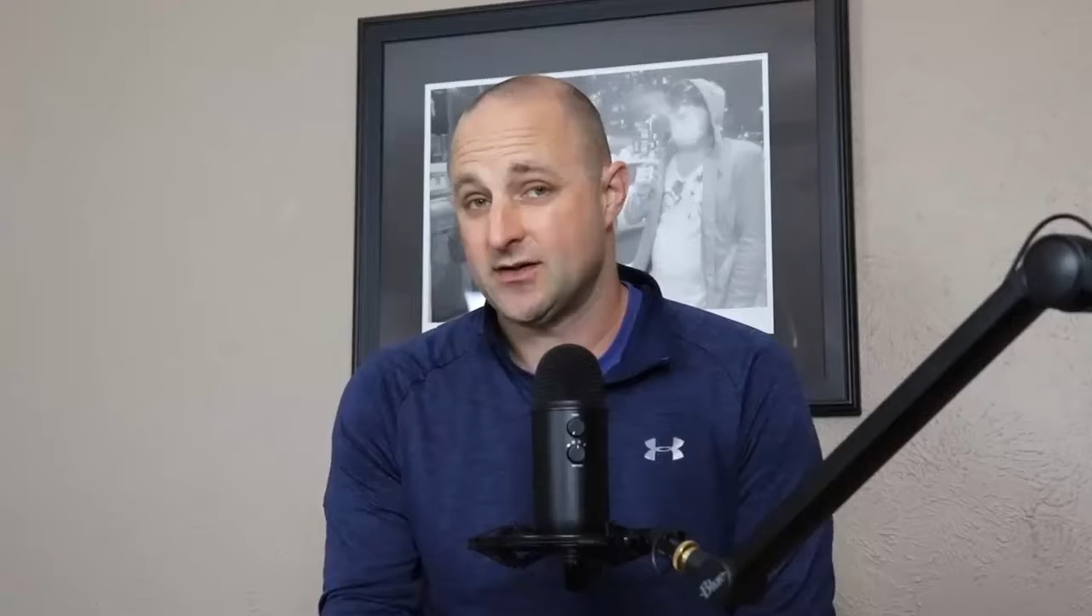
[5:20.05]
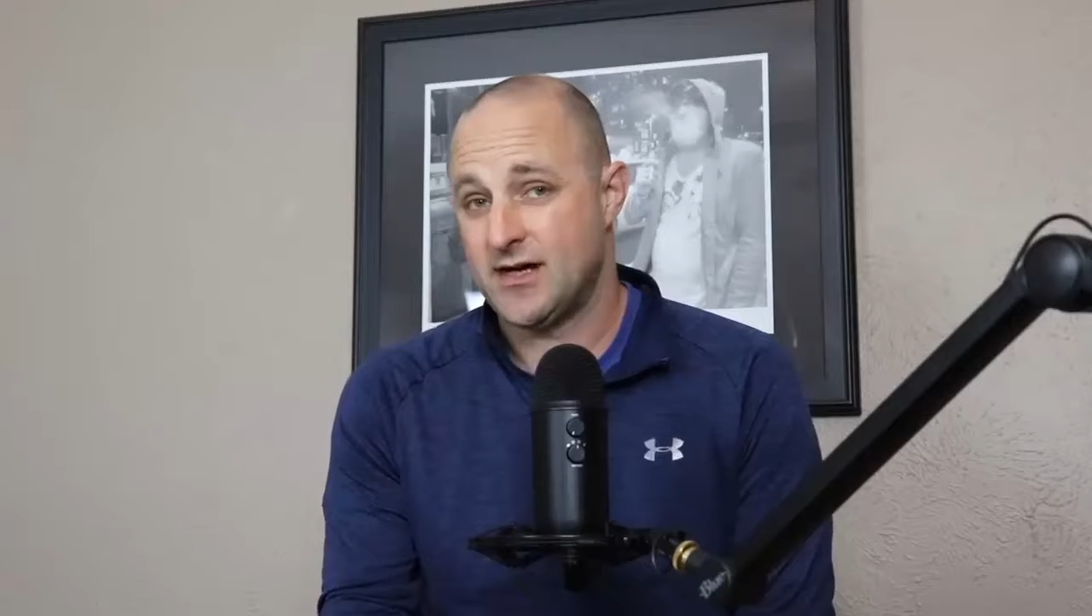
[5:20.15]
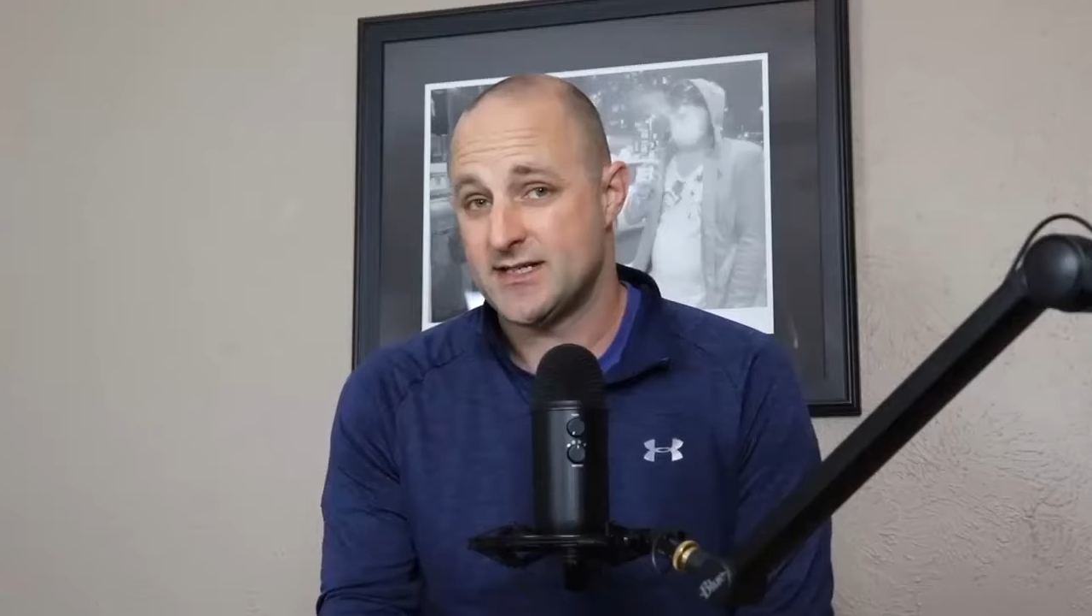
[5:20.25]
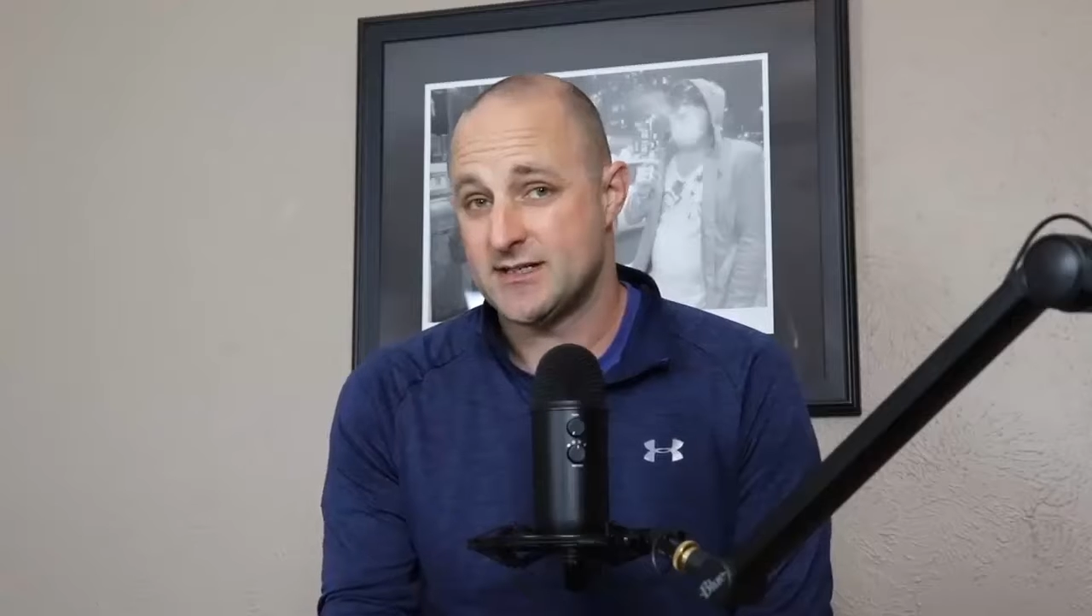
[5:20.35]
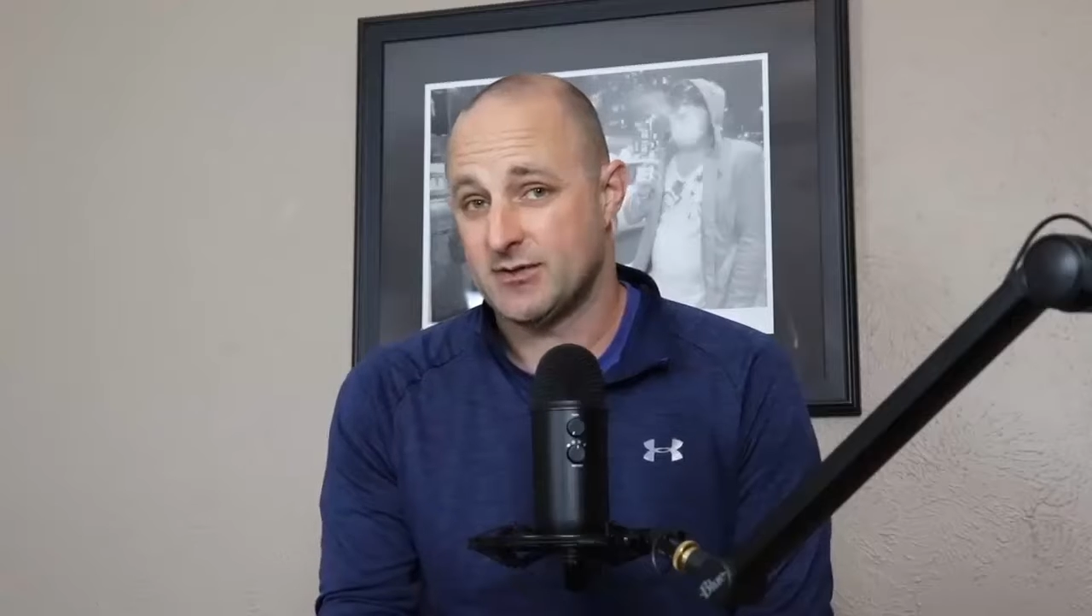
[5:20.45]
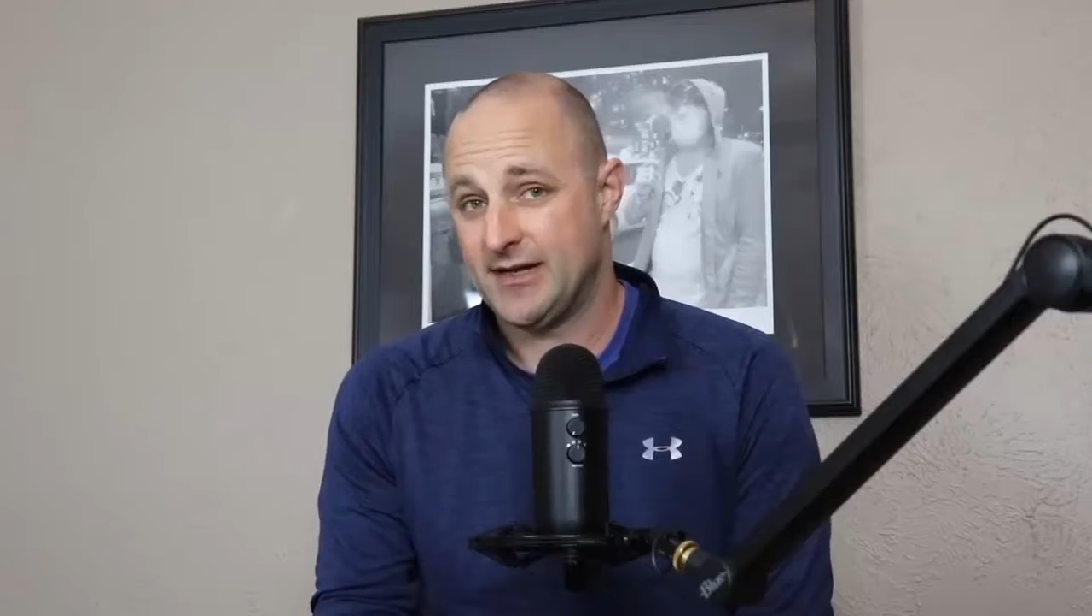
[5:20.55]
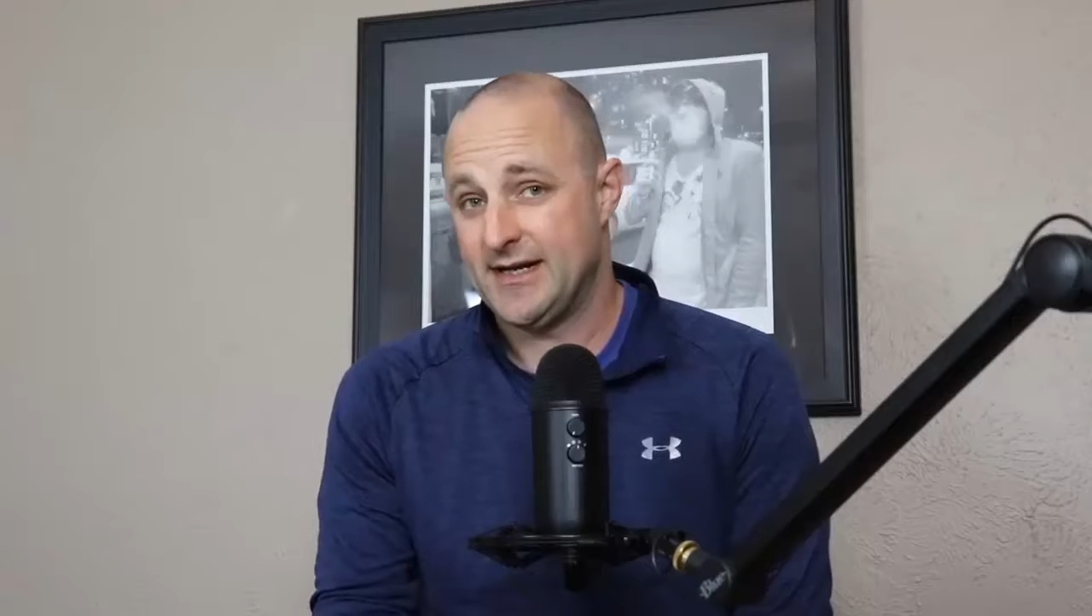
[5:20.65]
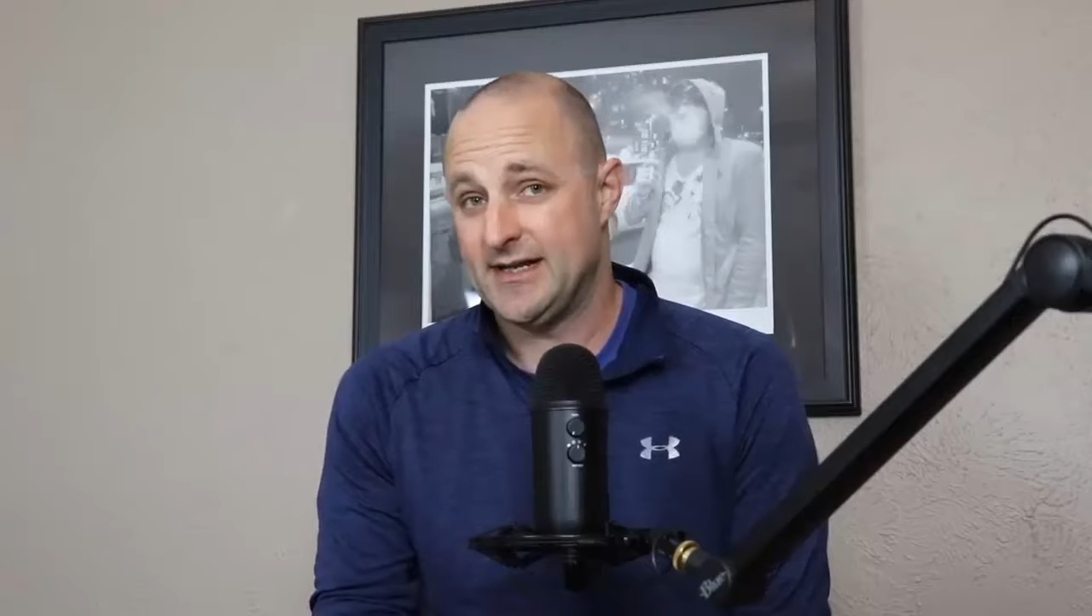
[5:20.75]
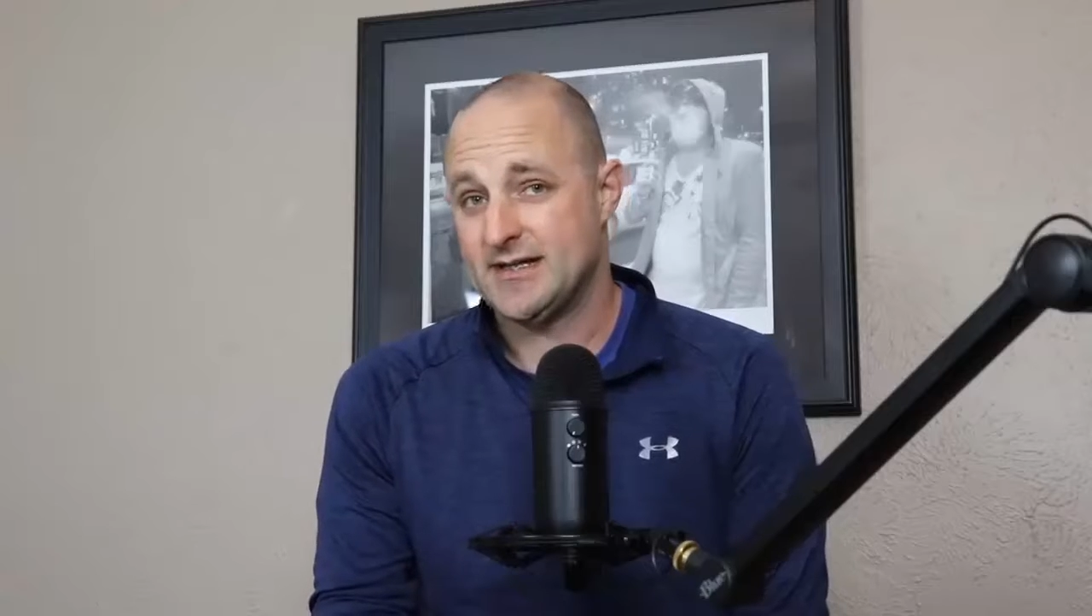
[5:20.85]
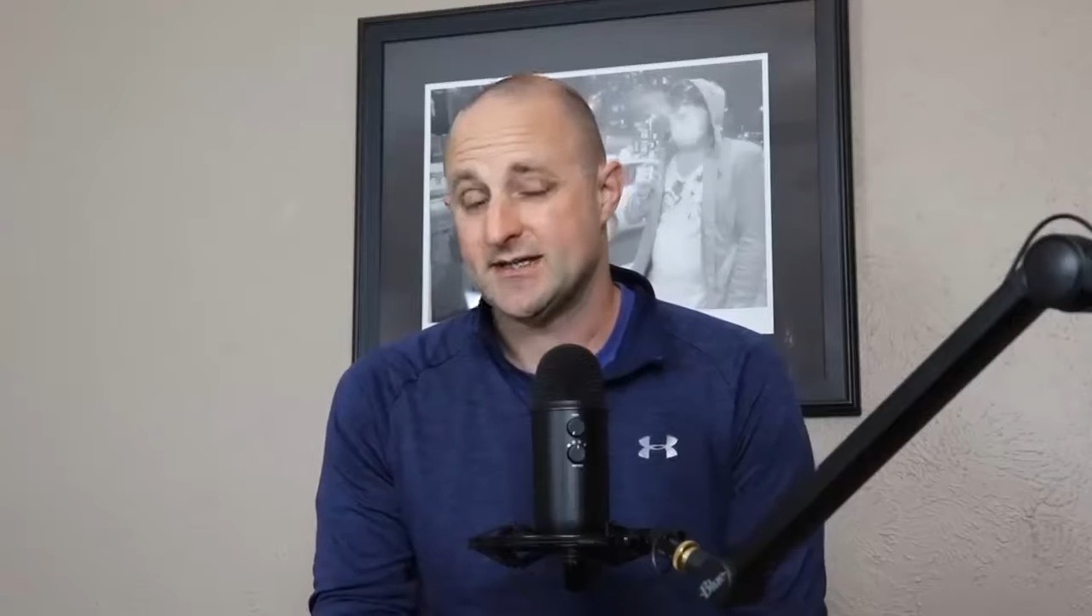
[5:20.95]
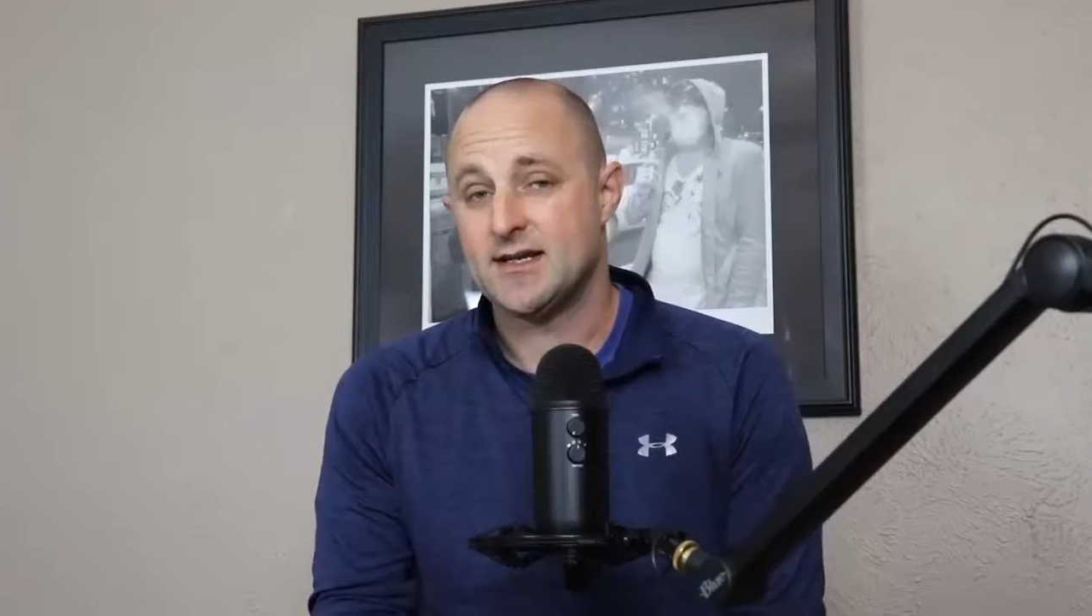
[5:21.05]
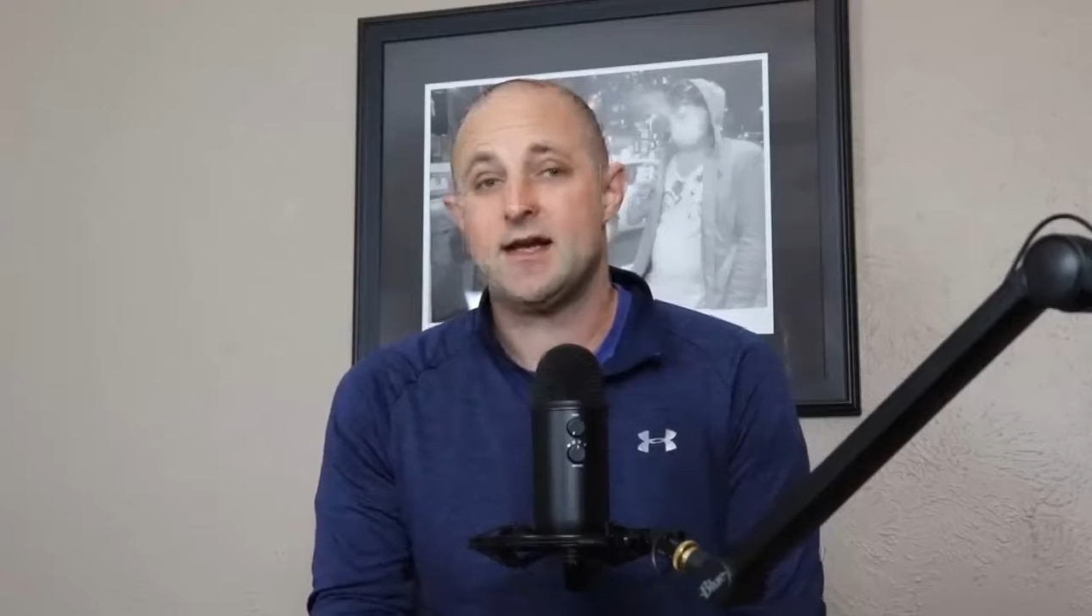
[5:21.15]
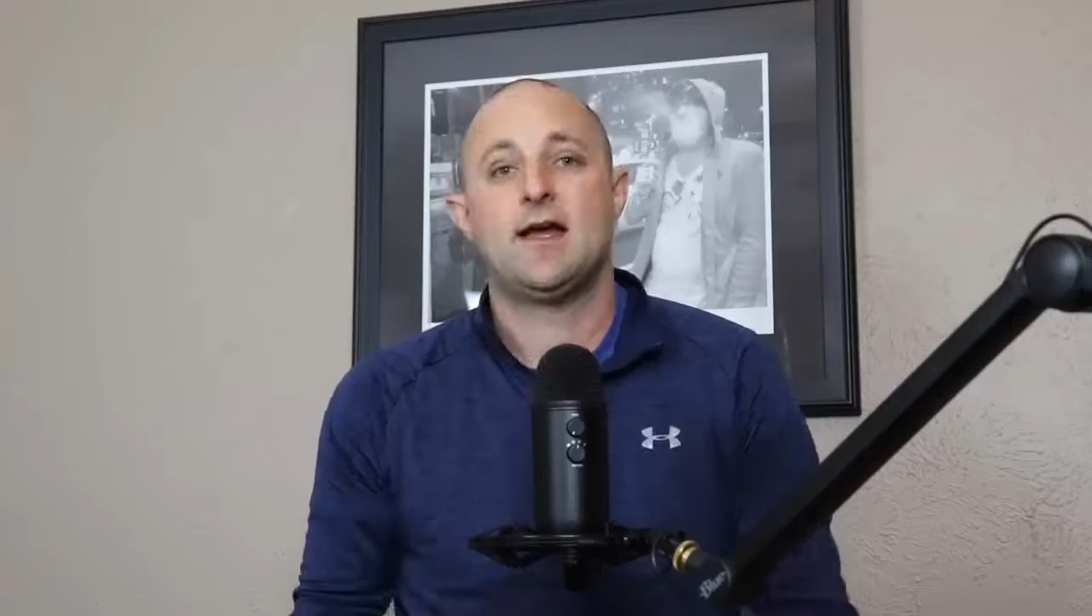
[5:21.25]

customer is,